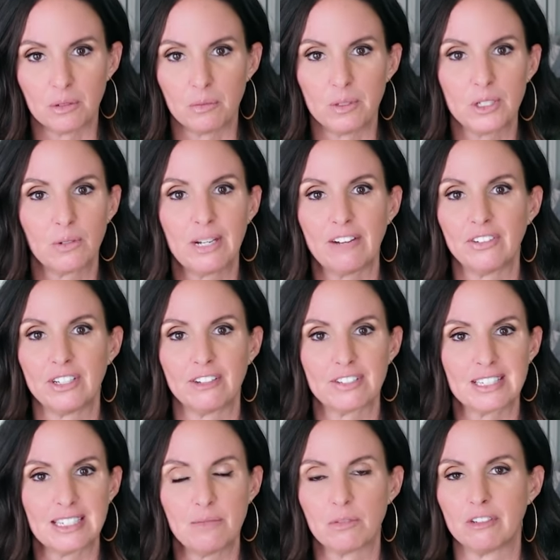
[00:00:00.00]
When we don't have enough
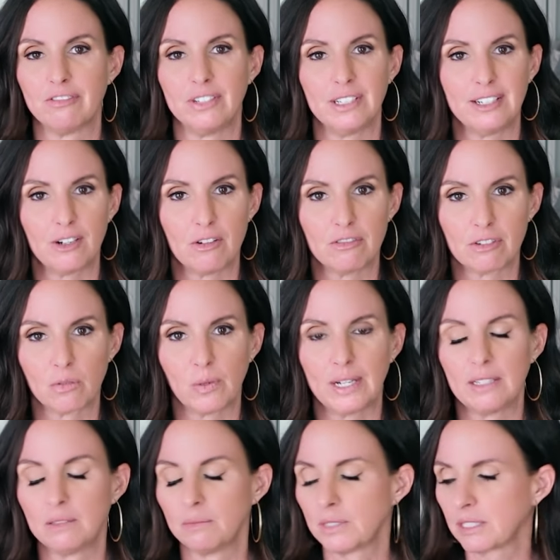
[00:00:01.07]
sleep, we're feeling
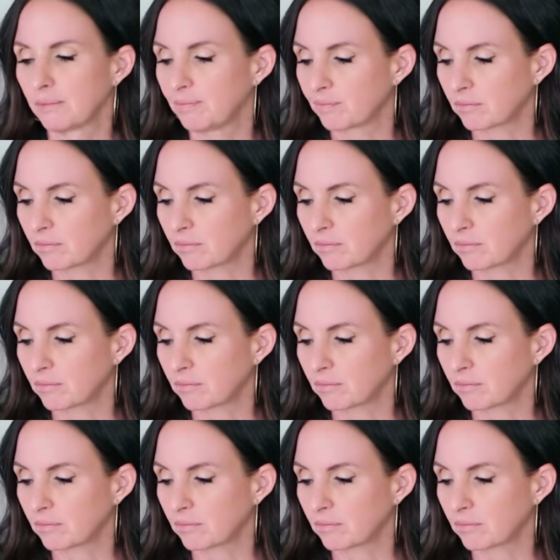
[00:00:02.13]
overwhelmed.